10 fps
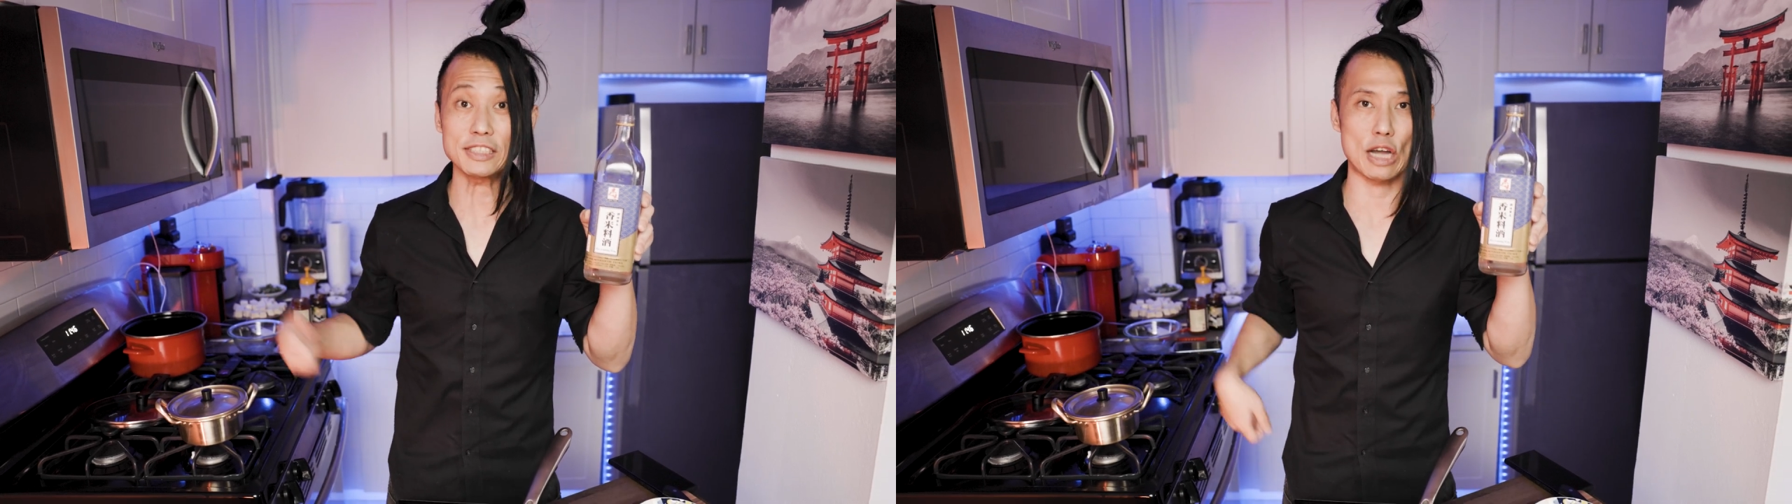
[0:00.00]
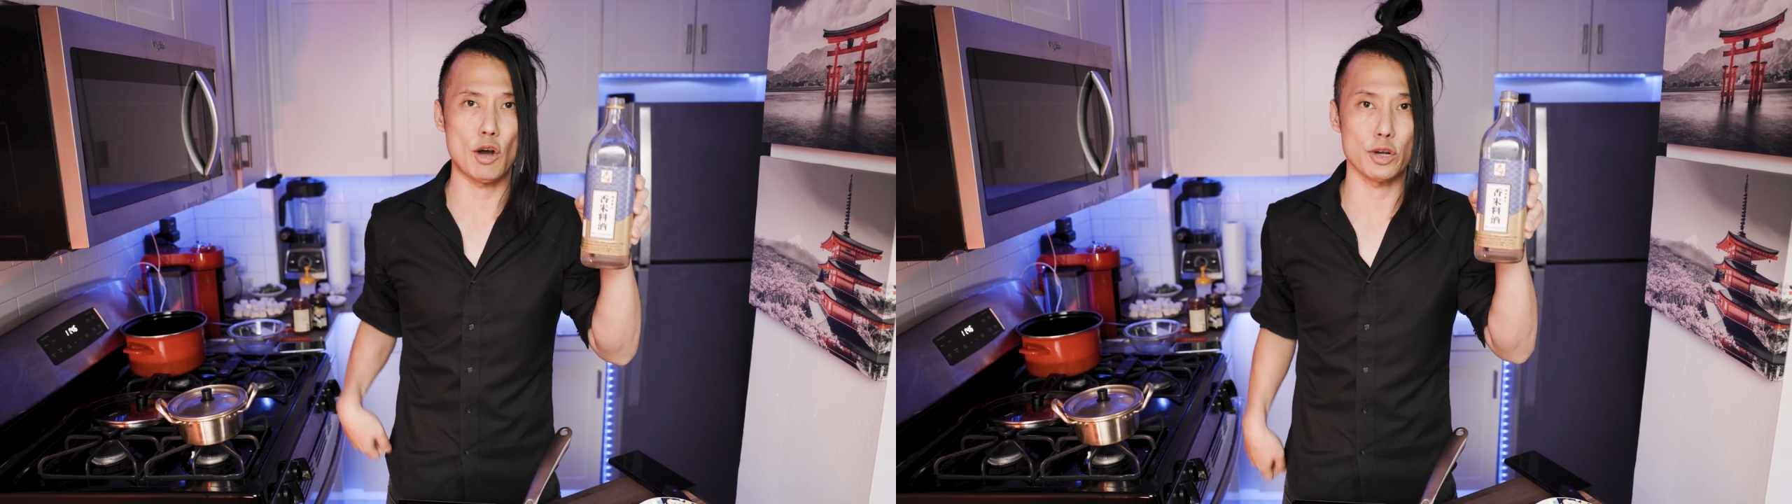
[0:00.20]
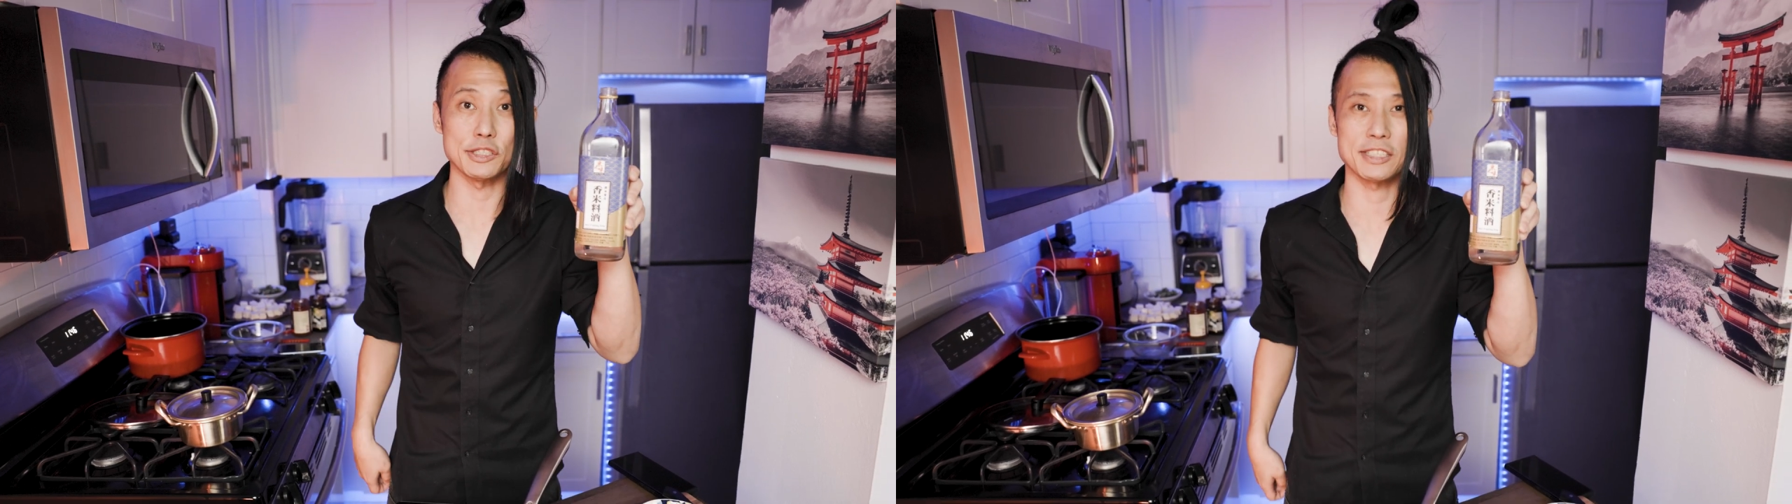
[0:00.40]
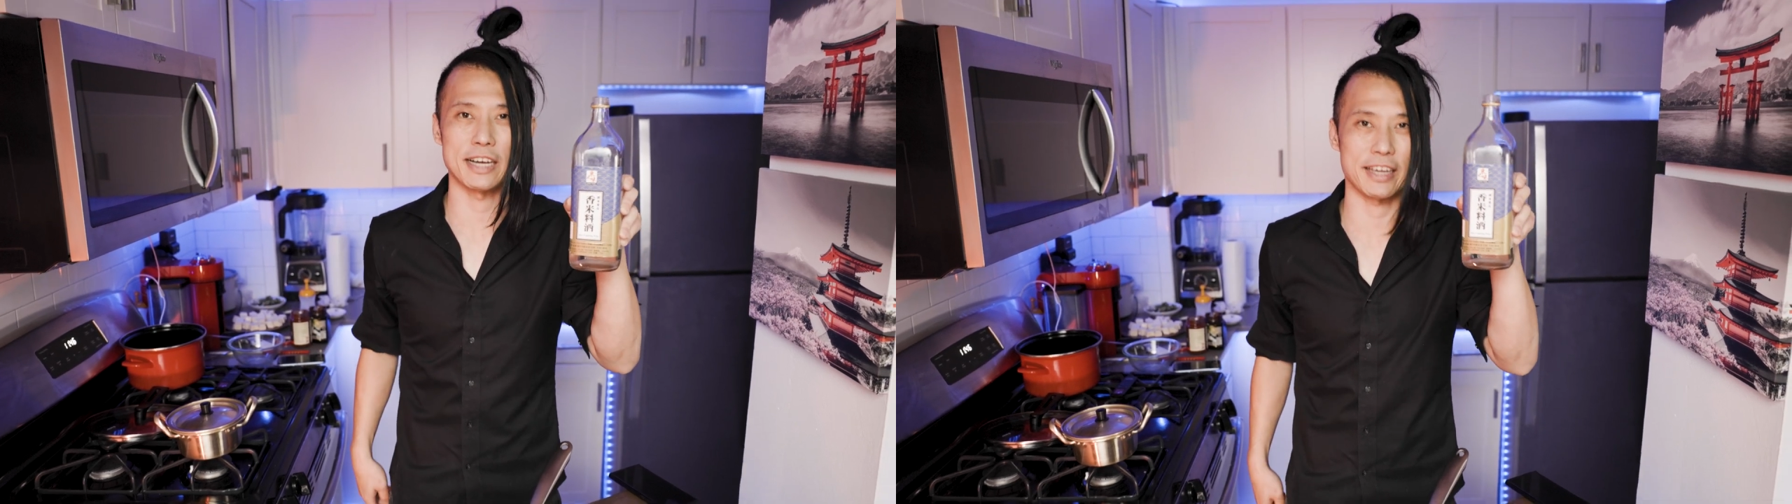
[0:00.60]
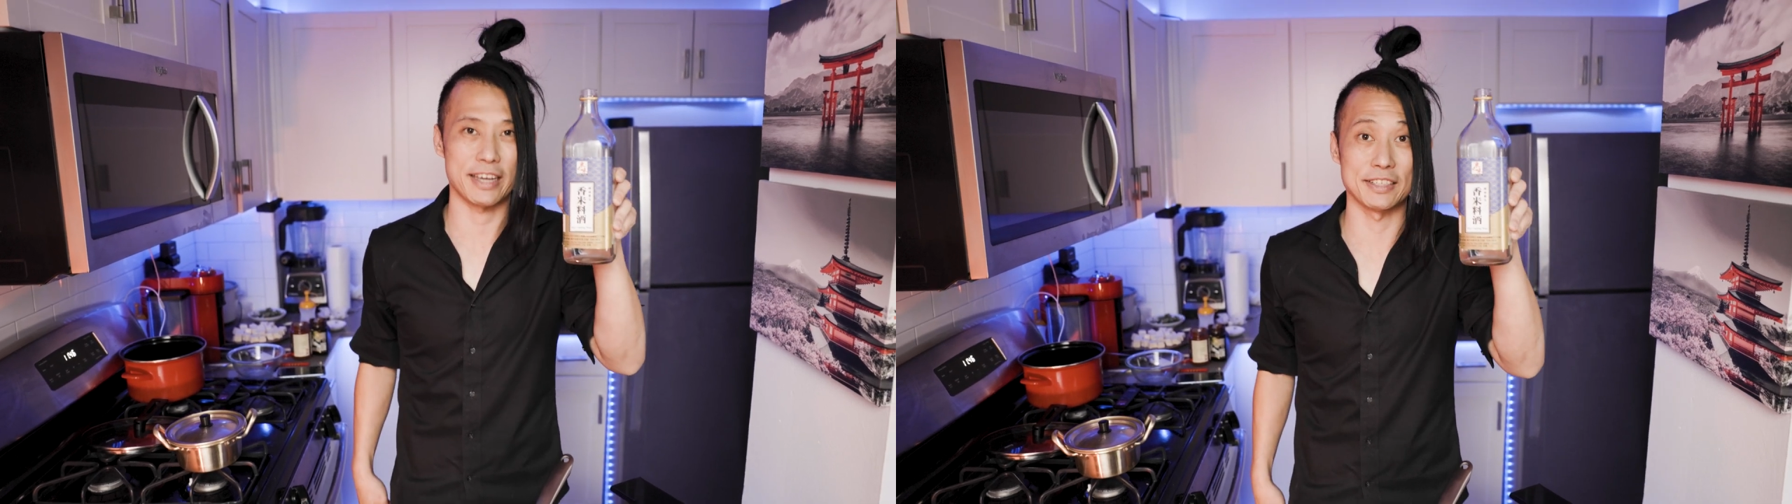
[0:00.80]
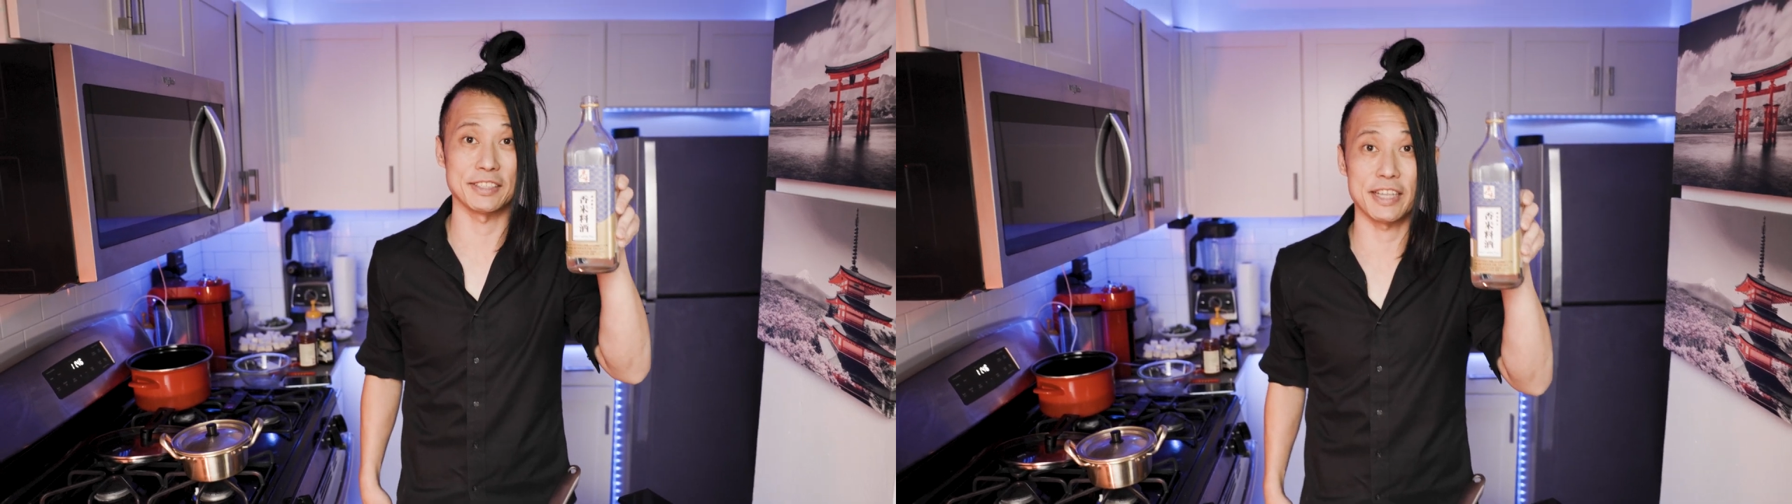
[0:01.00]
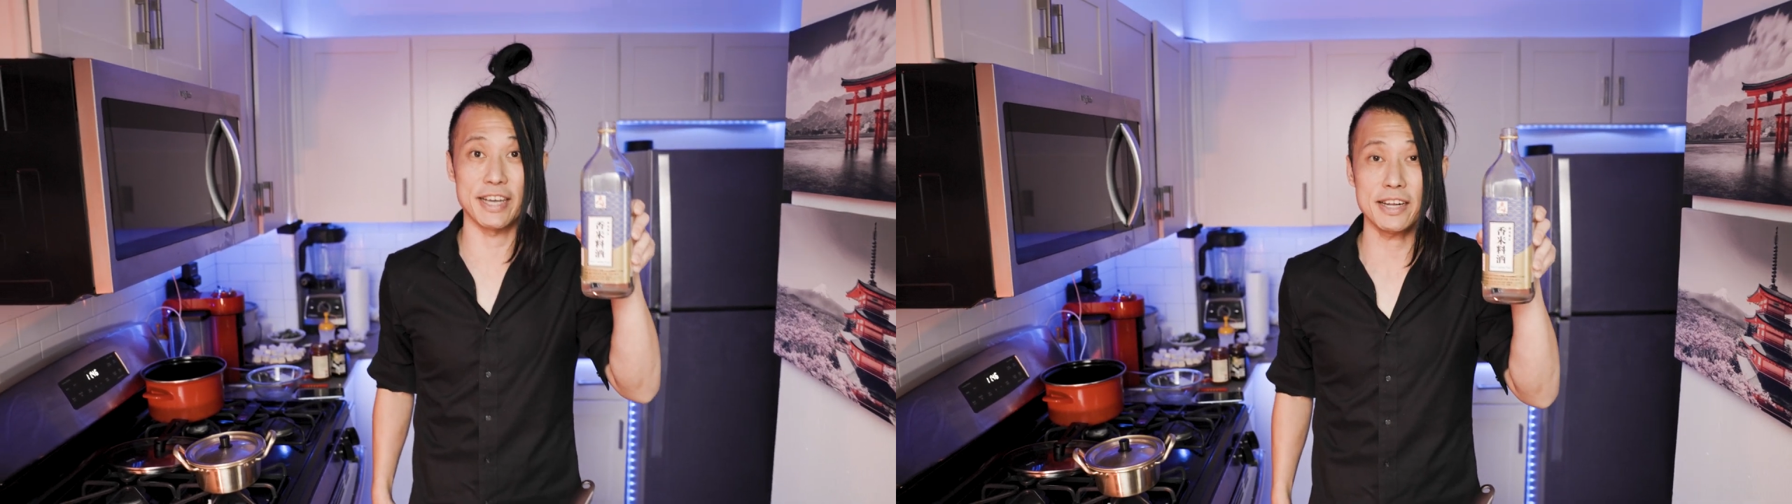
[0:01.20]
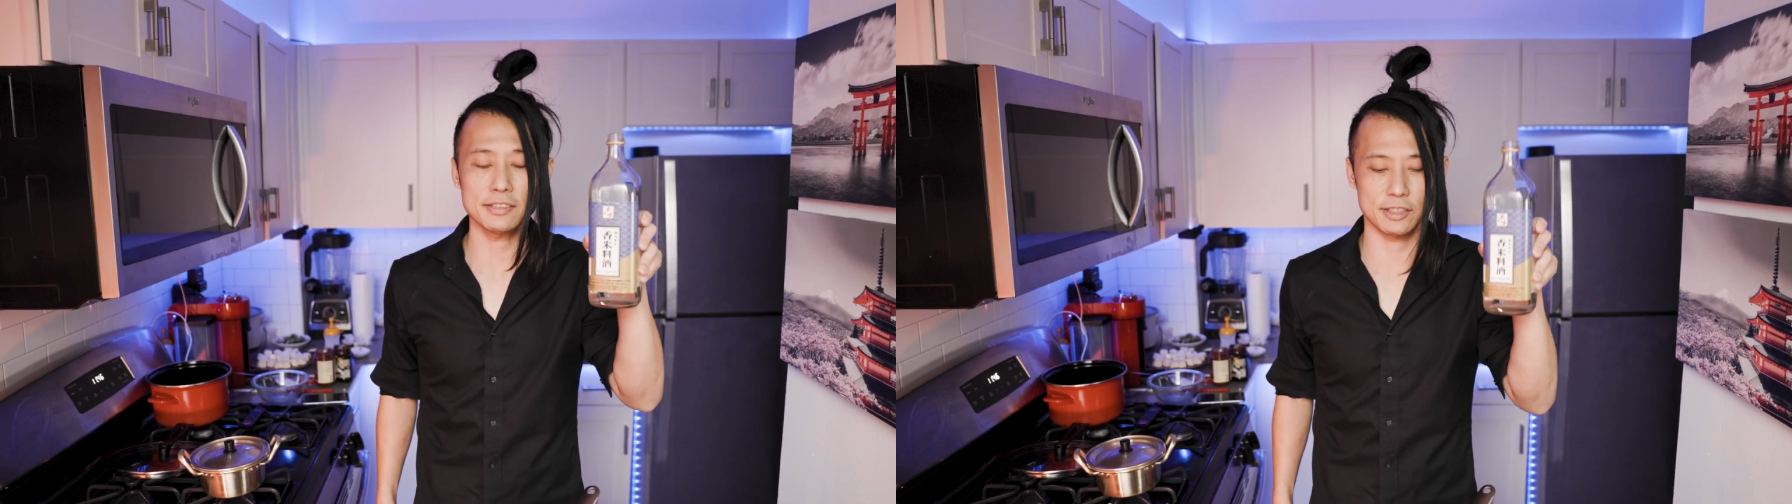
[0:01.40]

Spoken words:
so I'll use sake instead.